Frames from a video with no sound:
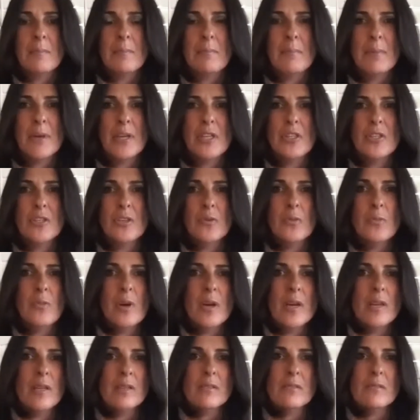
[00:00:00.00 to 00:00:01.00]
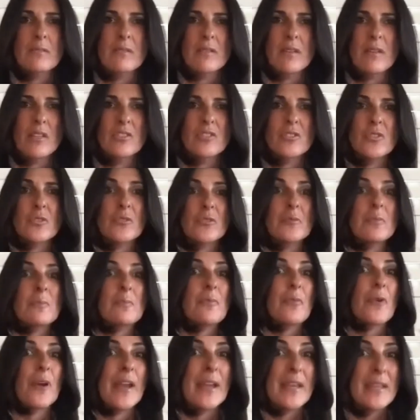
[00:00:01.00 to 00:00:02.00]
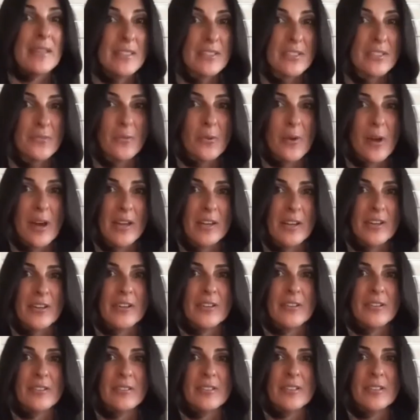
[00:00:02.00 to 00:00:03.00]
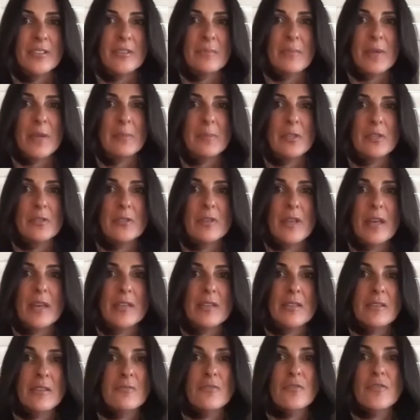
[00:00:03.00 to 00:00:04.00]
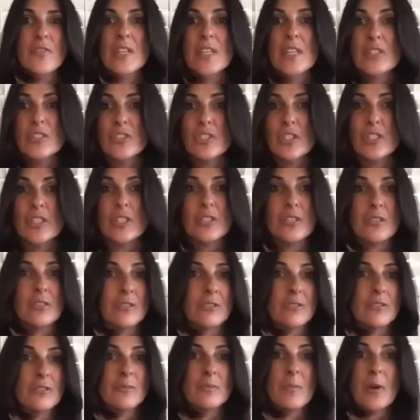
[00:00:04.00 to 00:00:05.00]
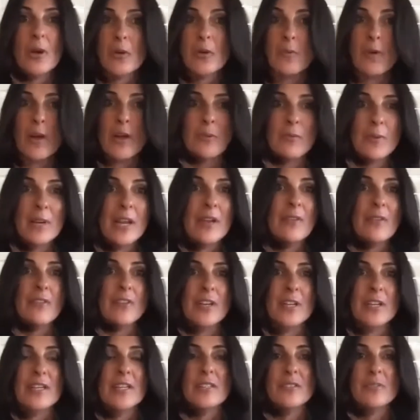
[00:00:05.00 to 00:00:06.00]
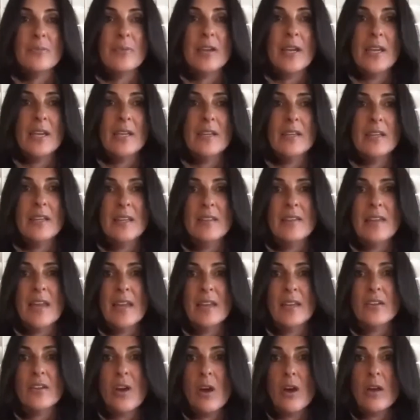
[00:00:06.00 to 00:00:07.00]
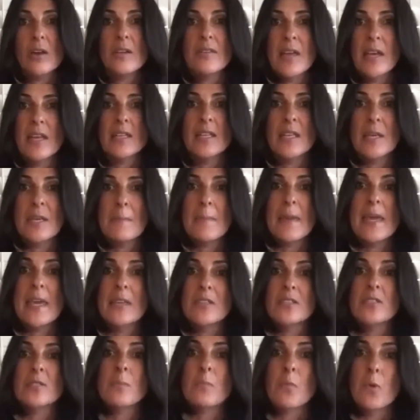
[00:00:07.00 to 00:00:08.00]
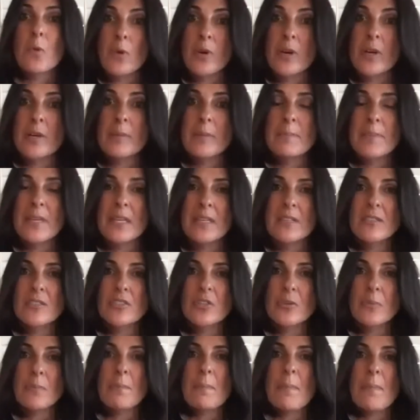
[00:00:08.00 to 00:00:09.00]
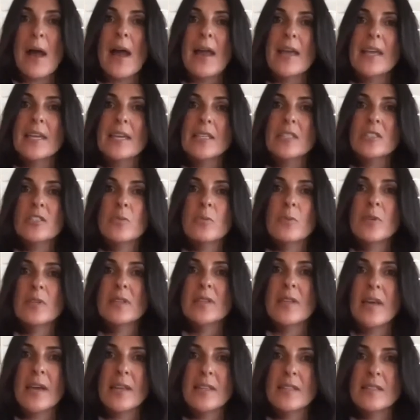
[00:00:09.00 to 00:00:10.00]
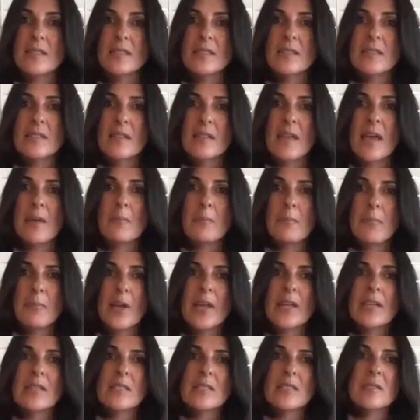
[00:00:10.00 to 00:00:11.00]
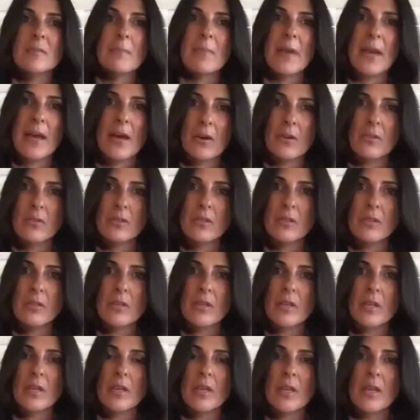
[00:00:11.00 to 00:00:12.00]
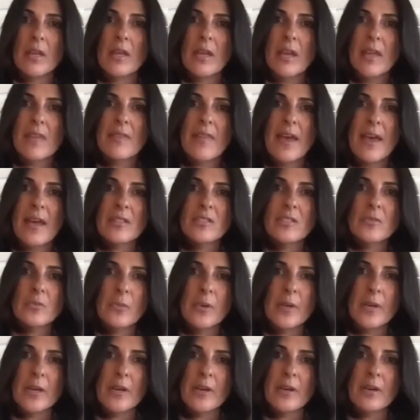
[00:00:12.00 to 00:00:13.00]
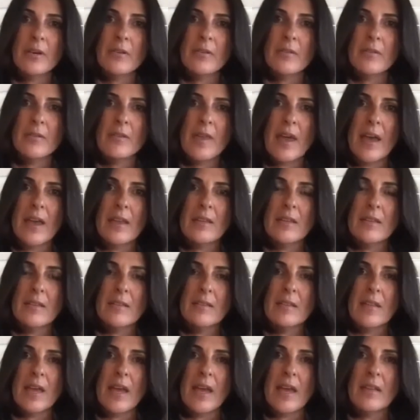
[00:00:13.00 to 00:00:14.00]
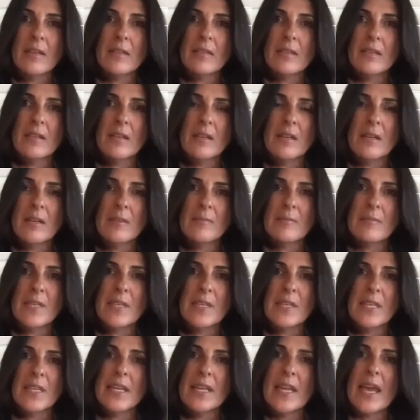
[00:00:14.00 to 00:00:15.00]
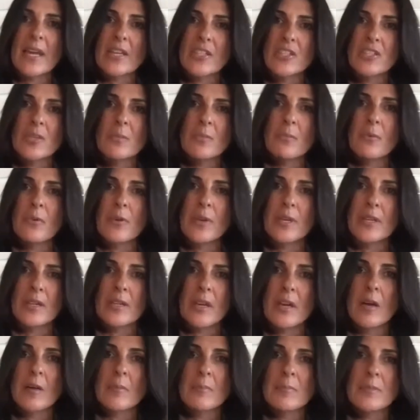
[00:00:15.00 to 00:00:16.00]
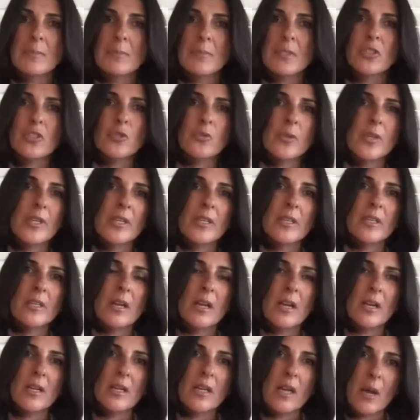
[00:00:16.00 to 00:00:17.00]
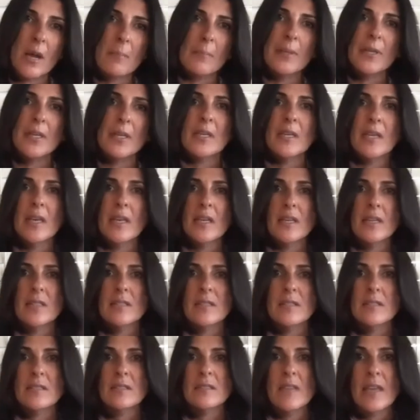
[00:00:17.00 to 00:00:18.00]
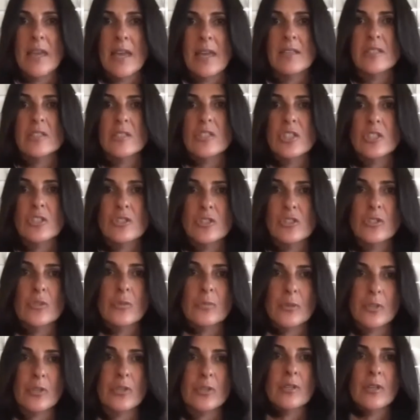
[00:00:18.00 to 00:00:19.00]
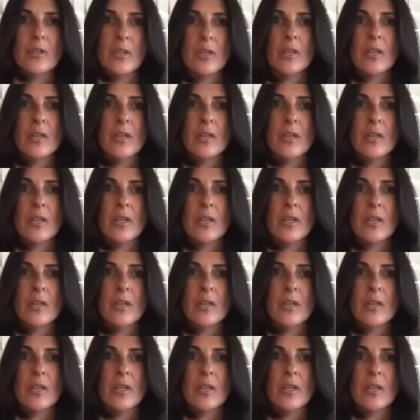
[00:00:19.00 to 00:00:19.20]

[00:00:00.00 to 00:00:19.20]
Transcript: But you want a certain brand of water, maybe you like Fiji or Smart Water, whatever it is, right? And that commands more because you're buying into what that brand is about. And that's where that connection point comes between a company and its end consumer.